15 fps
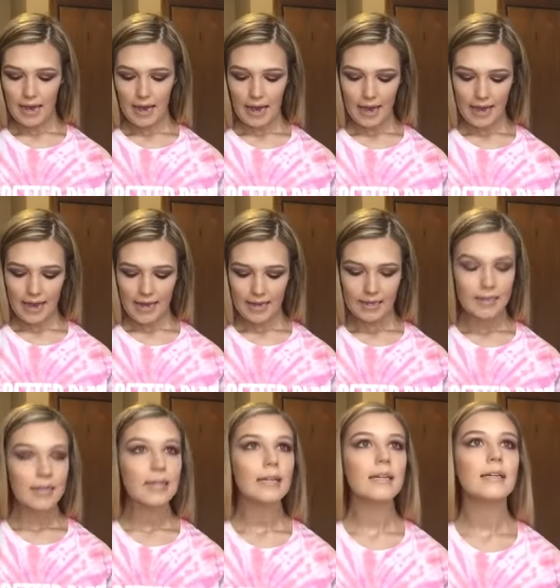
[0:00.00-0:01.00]

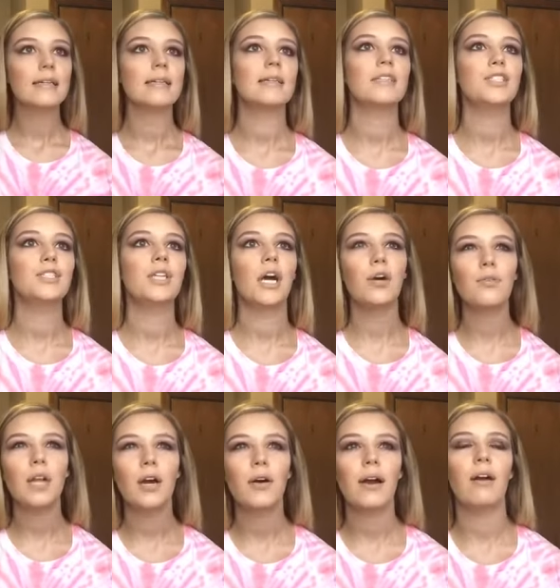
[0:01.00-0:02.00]
I don't
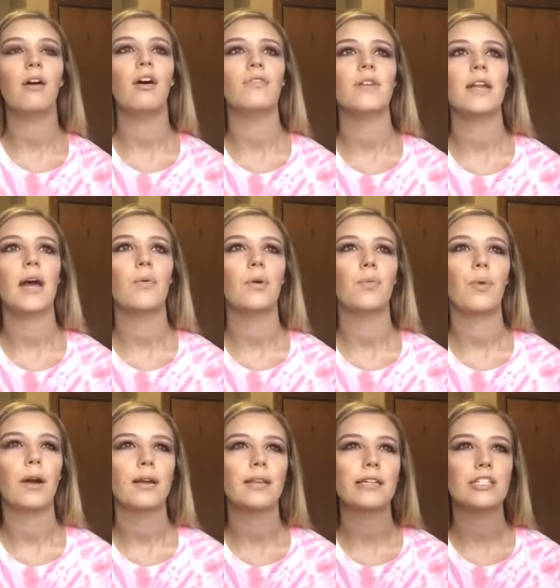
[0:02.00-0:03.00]
know how often I would
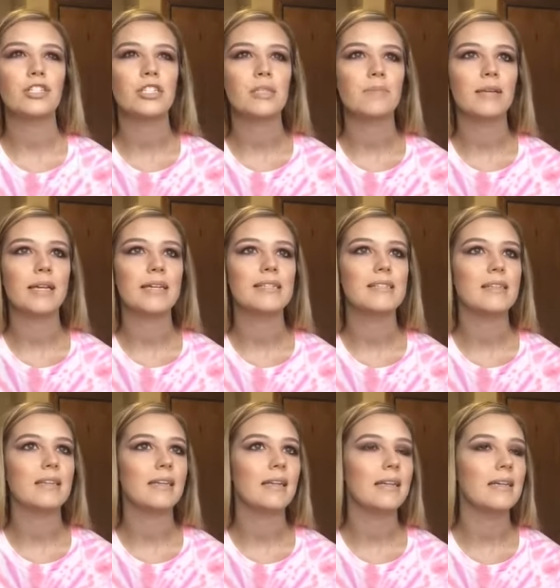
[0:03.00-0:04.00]
wear this just because
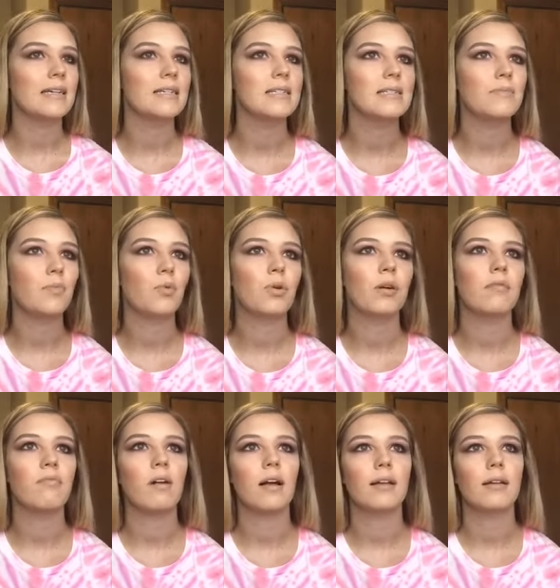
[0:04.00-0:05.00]
it is more of
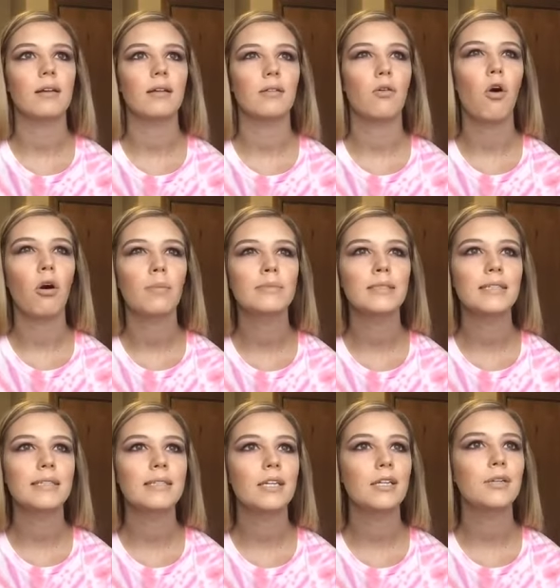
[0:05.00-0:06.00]
like a caramely
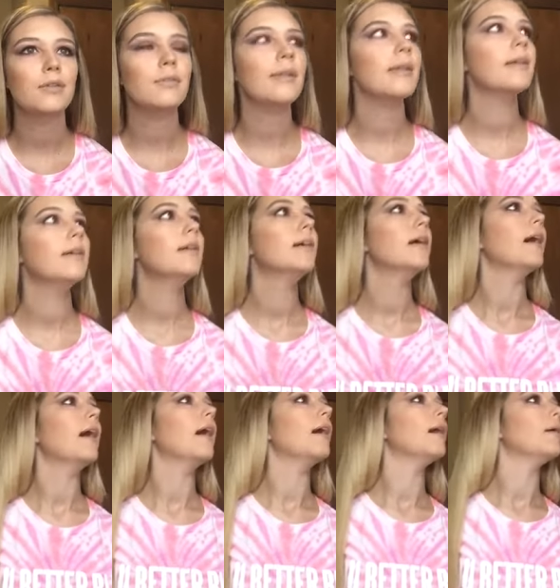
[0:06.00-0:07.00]
nude,
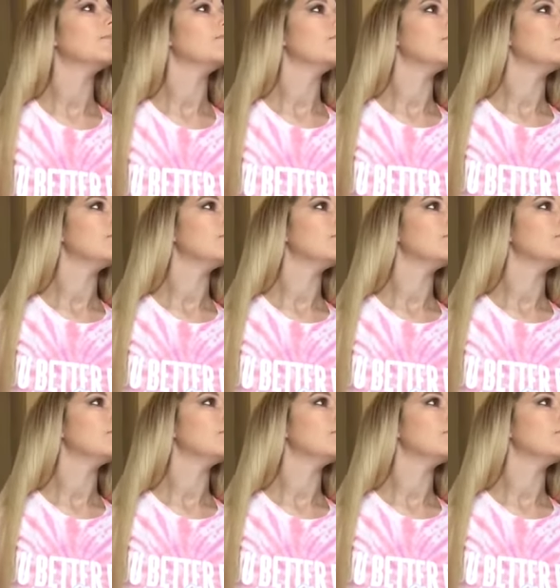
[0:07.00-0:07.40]
um,